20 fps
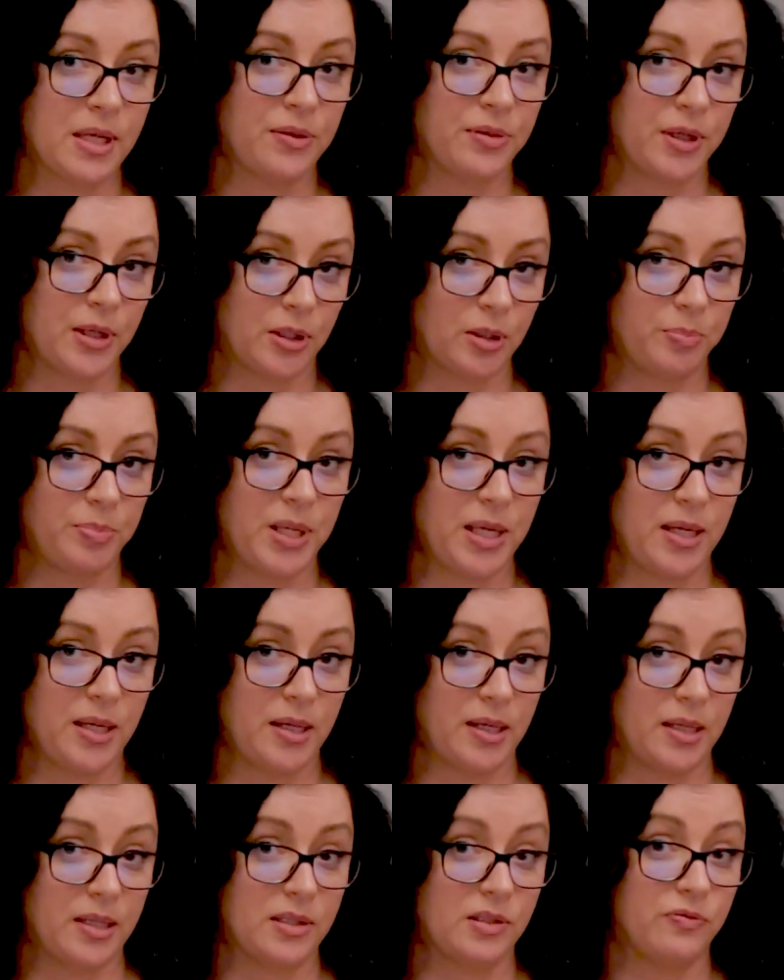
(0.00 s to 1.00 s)
cell
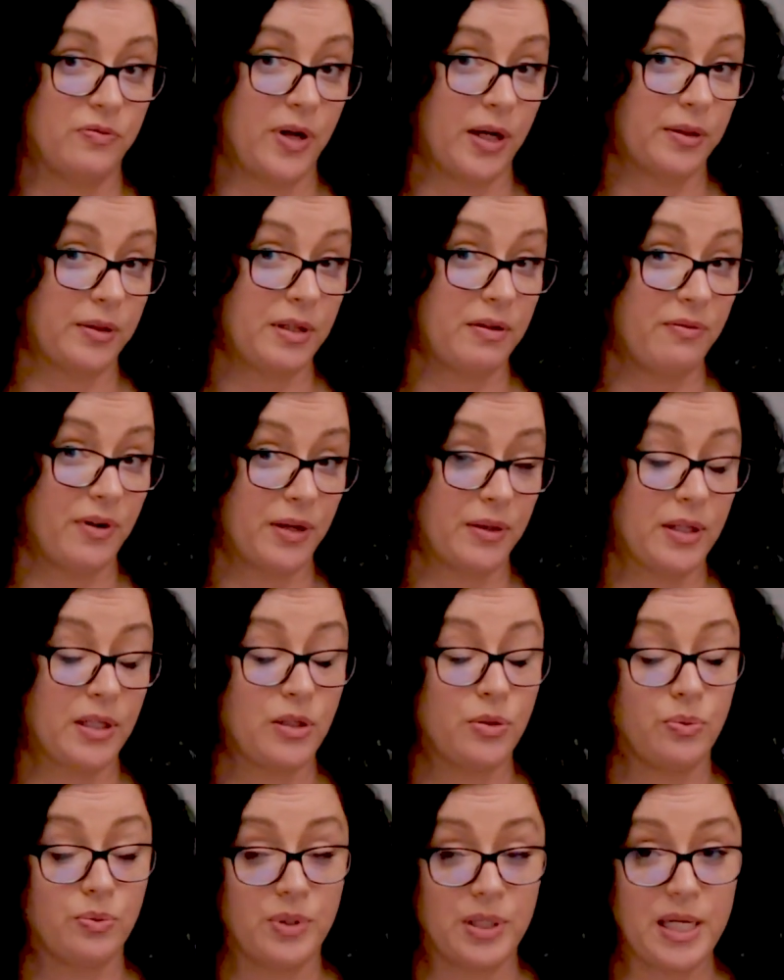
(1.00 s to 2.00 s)
therapy is very, very
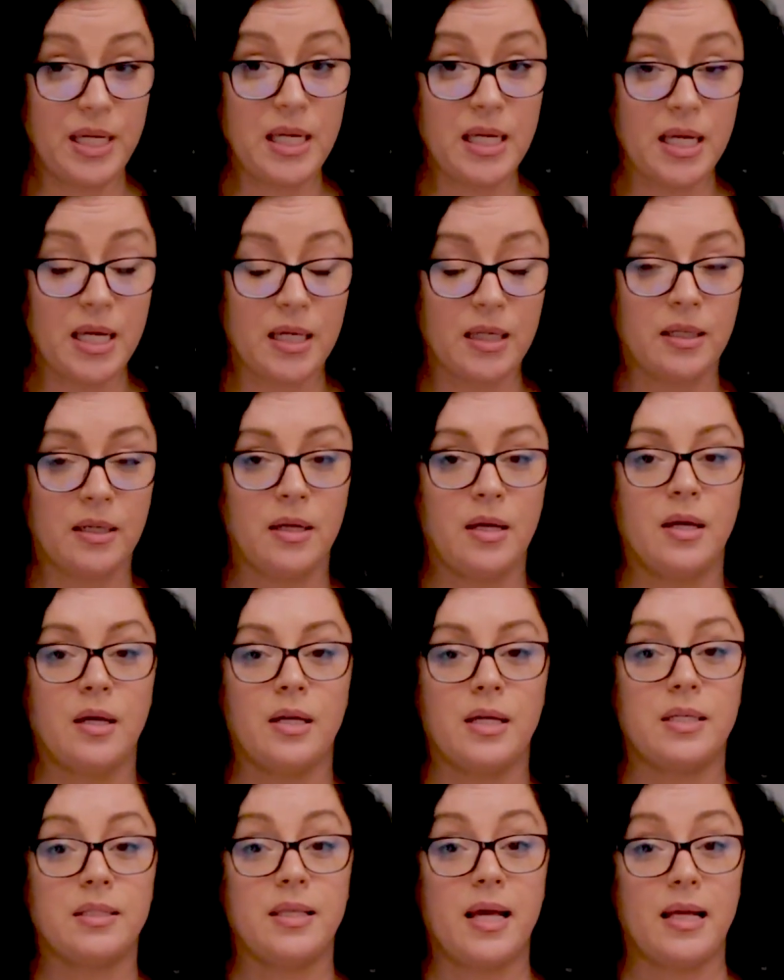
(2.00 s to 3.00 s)
unique
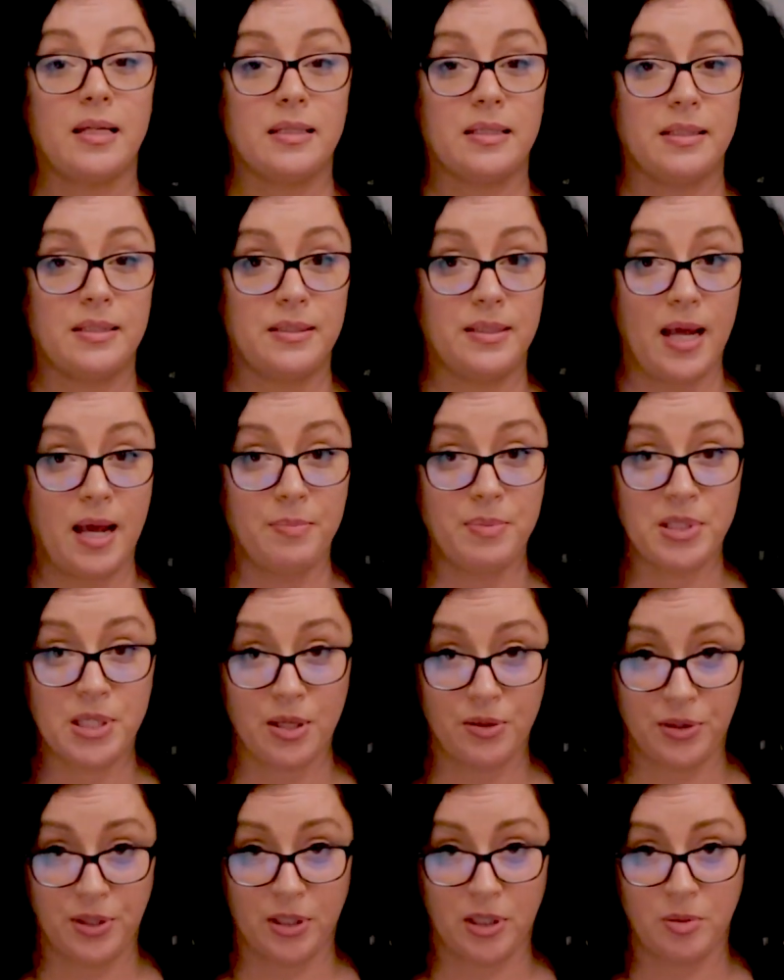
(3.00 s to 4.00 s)
is that stem
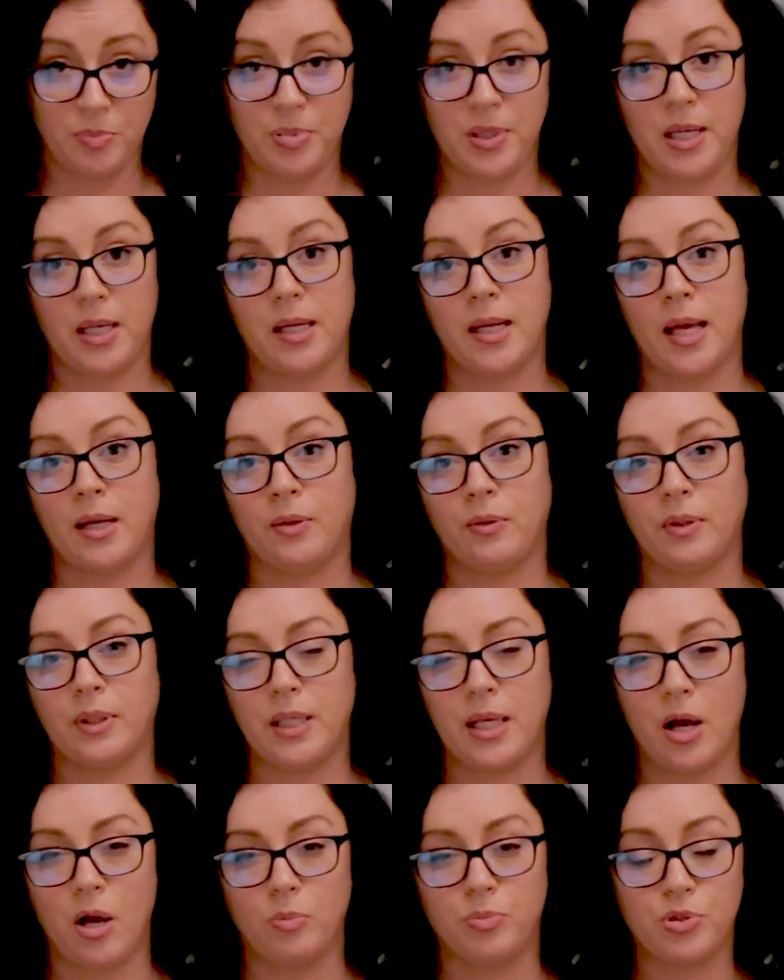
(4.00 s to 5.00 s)
cell therapy not
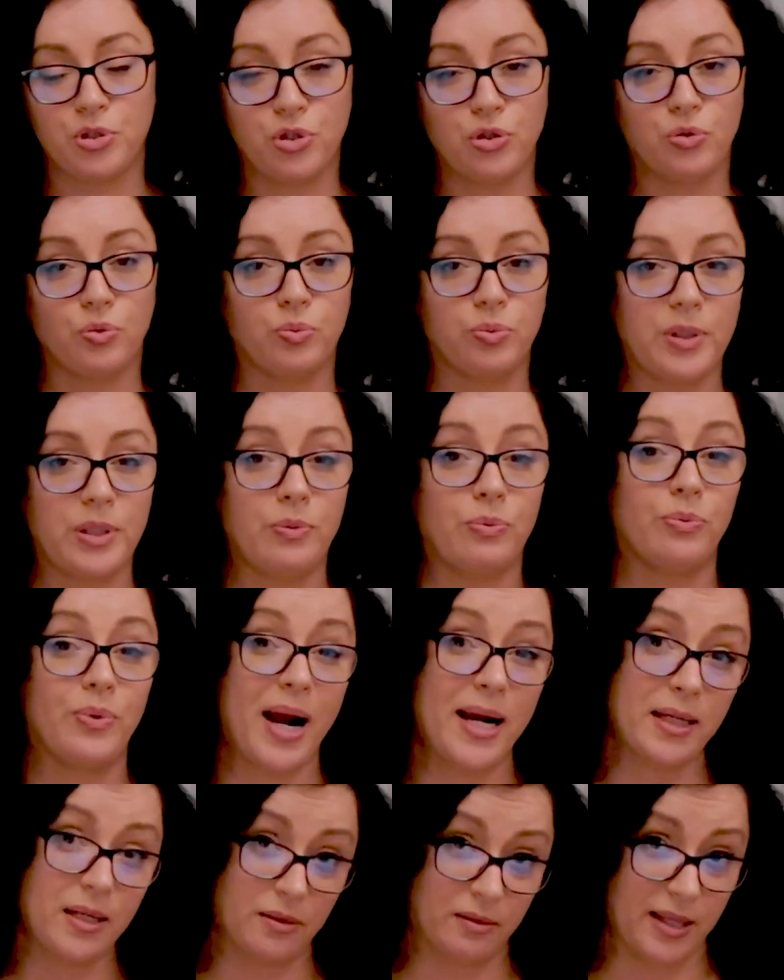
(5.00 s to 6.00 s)
only helps to re
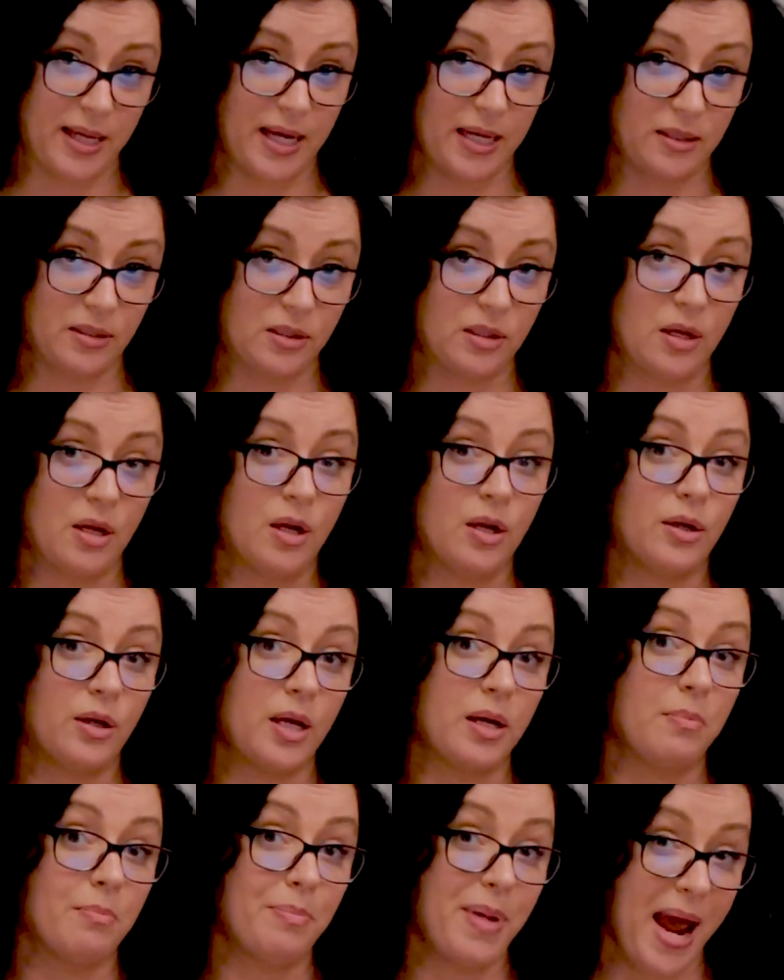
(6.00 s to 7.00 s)
regulate
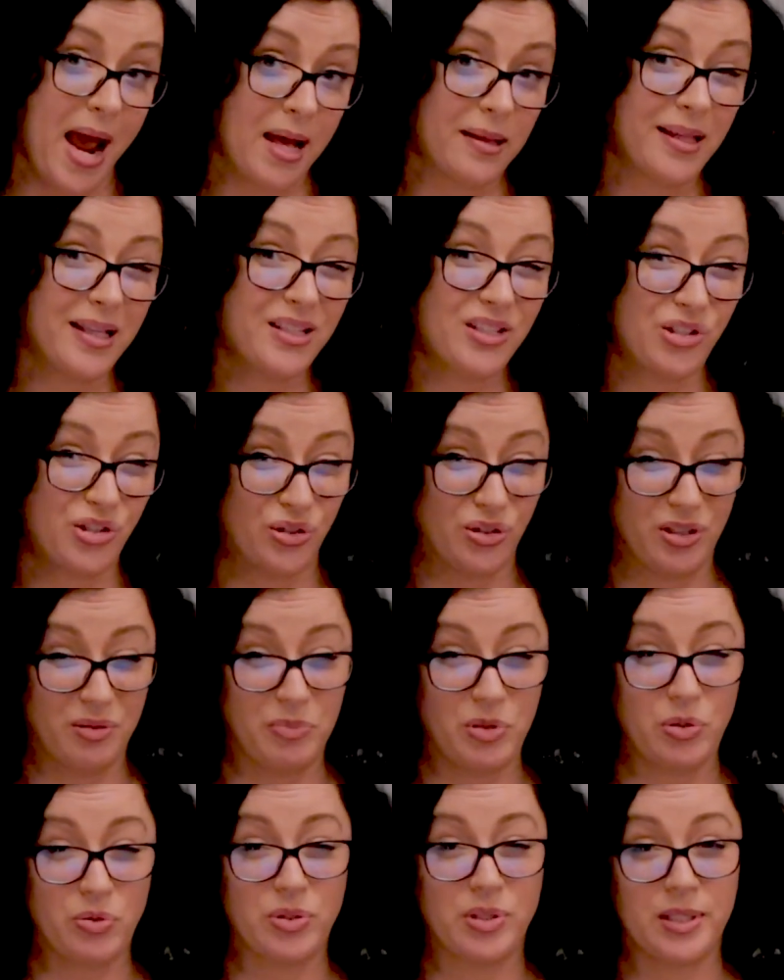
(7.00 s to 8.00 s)
and balance your
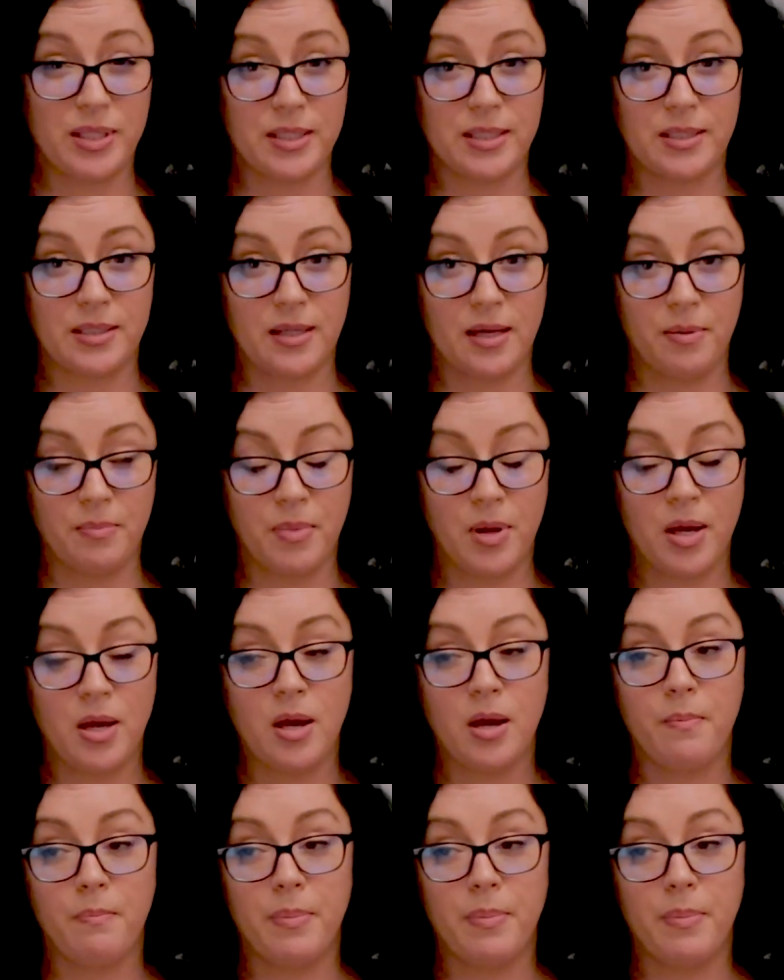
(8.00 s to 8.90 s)
immune system,